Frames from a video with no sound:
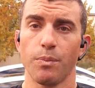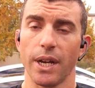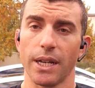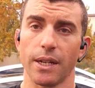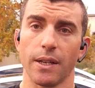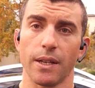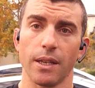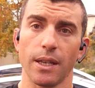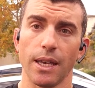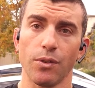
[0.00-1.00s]
But
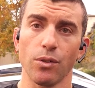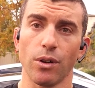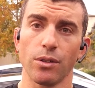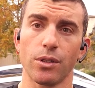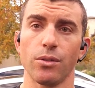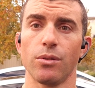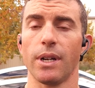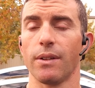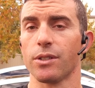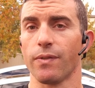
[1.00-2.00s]
if you go to
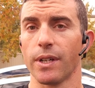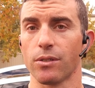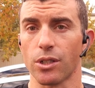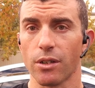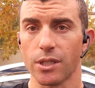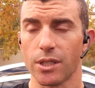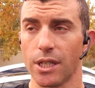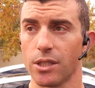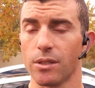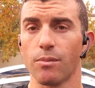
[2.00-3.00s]
an electric vehicle charging
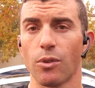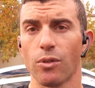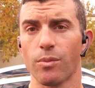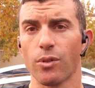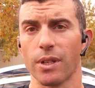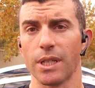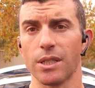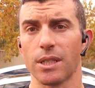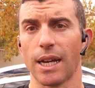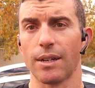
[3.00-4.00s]
station, more and more of
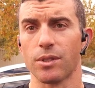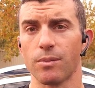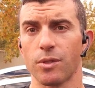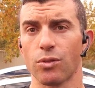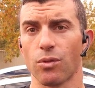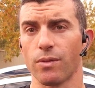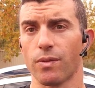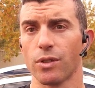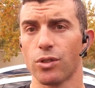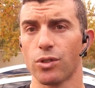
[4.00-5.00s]
these have some sort of
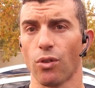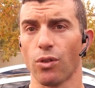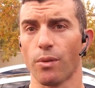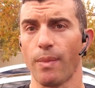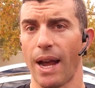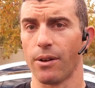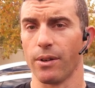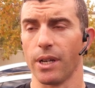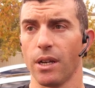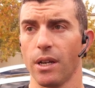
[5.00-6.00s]
solar
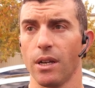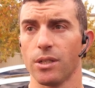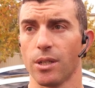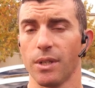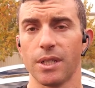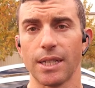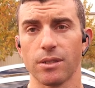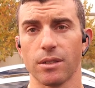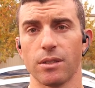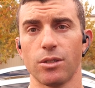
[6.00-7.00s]
battery. Some of the
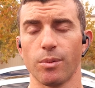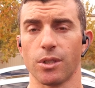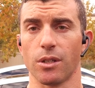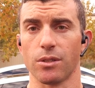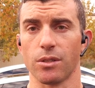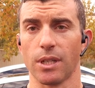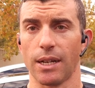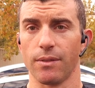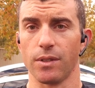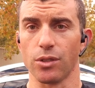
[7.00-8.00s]
Tesla superchargers
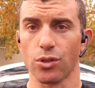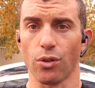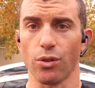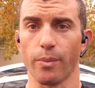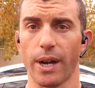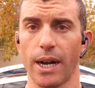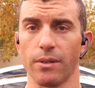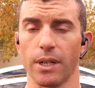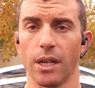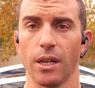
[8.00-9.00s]
have the solar
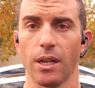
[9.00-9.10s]
battery.